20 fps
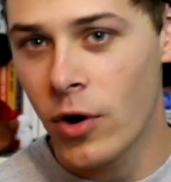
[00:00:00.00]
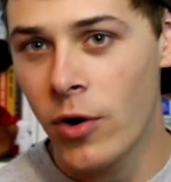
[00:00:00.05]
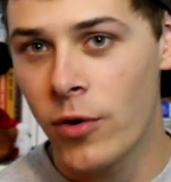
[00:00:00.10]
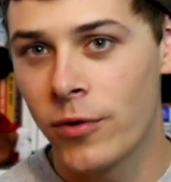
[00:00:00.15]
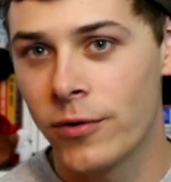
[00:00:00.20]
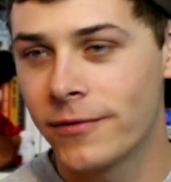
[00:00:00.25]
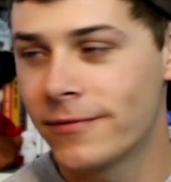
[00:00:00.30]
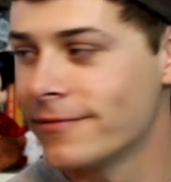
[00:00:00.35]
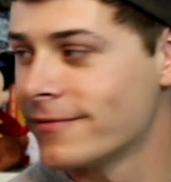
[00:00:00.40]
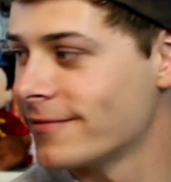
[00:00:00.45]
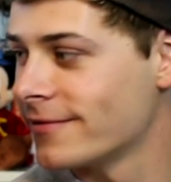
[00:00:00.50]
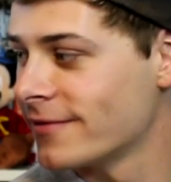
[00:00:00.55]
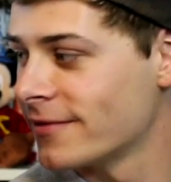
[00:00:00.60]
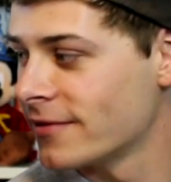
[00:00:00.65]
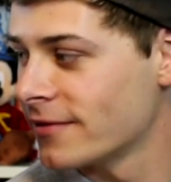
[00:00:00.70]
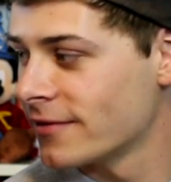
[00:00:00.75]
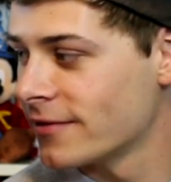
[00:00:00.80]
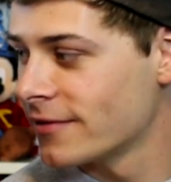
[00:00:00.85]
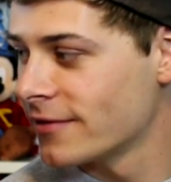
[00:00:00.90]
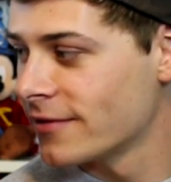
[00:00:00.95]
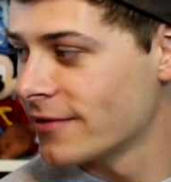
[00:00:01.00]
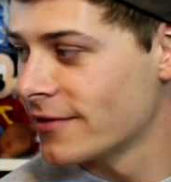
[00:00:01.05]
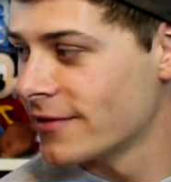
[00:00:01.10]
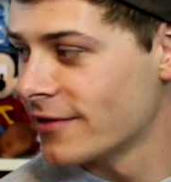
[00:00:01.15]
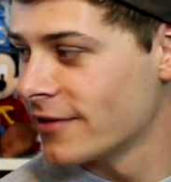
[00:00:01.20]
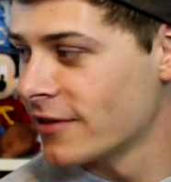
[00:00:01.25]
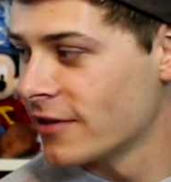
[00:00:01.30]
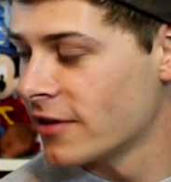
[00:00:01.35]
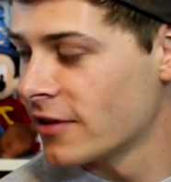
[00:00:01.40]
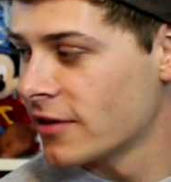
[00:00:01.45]

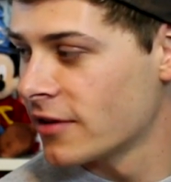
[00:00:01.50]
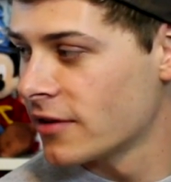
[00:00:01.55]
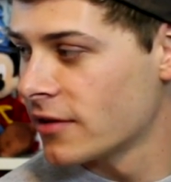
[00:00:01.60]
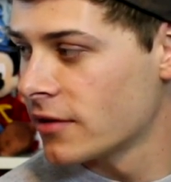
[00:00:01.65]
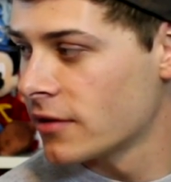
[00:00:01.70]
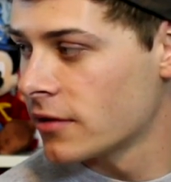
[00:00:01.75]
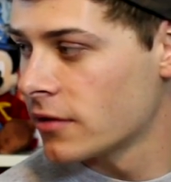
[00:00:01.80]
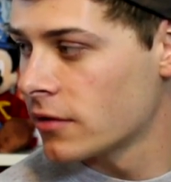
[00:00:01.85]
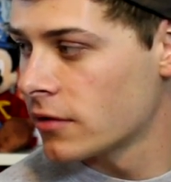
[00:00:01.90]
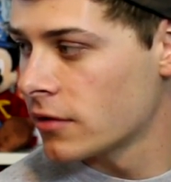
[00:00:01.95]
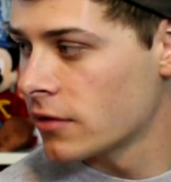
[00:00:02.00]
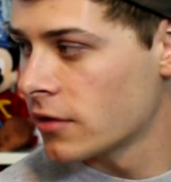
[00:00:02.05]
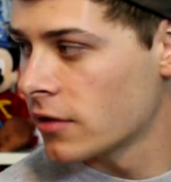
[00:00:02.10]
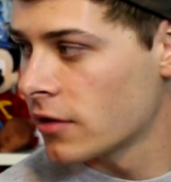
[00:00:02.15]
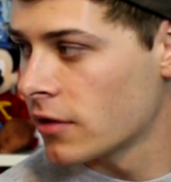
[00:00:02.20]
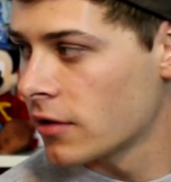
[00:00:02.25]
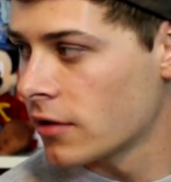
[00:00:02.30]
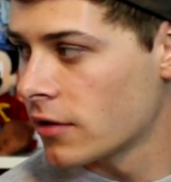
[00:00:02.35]
(not speaking)